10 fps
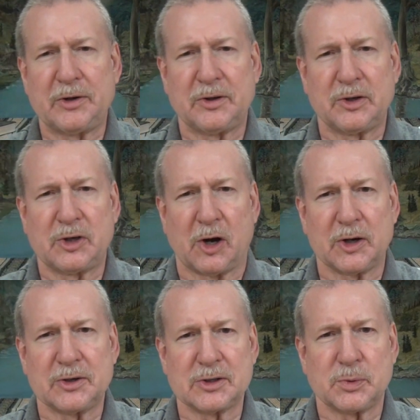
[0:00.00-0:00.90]
into the
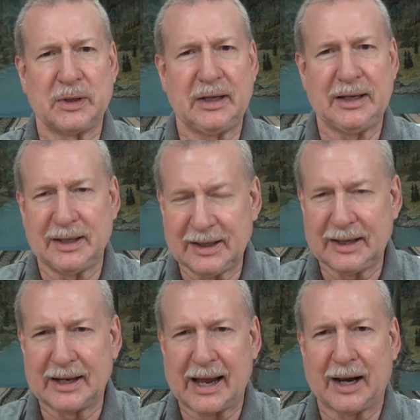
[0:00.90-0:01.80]
darkness, we need to
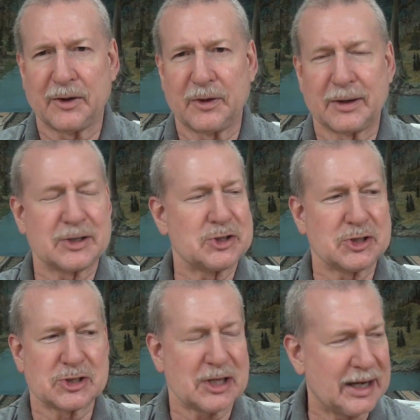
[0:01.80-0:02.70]
get out of there because
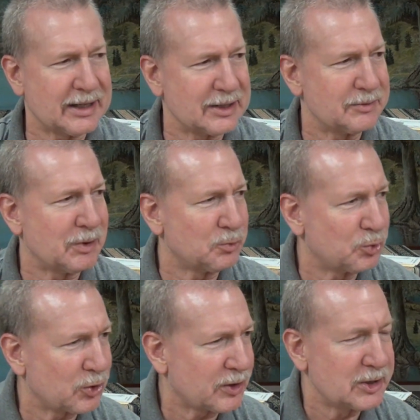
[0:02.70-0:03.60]
just like a, a,
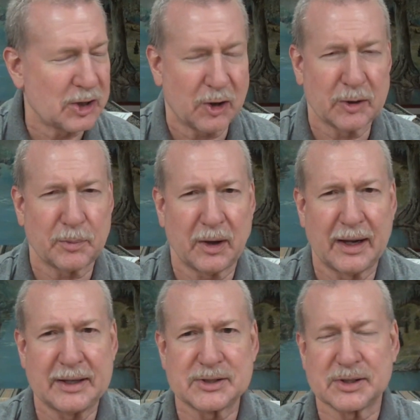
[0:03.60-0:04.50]
really dark
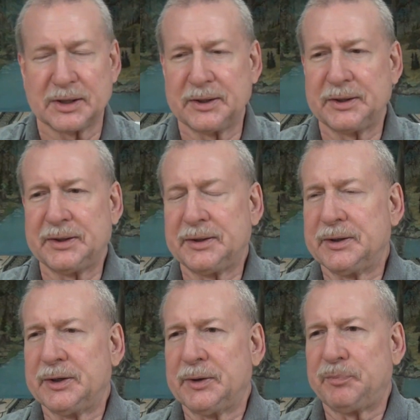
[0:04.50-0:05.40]
place,
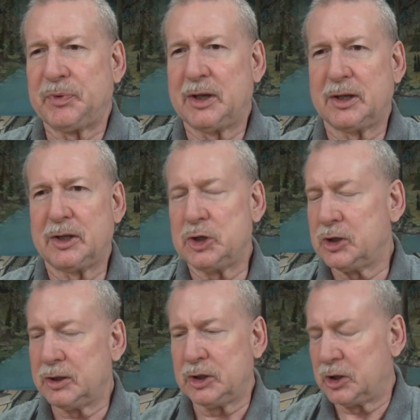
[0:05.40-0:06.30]
you,
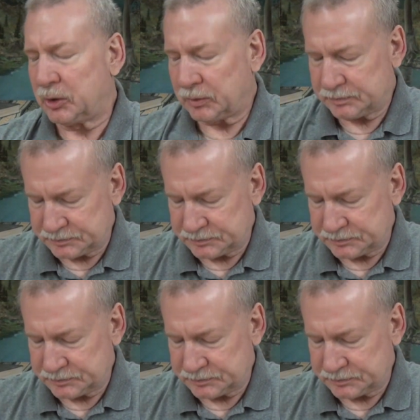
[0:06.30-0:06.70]
you know,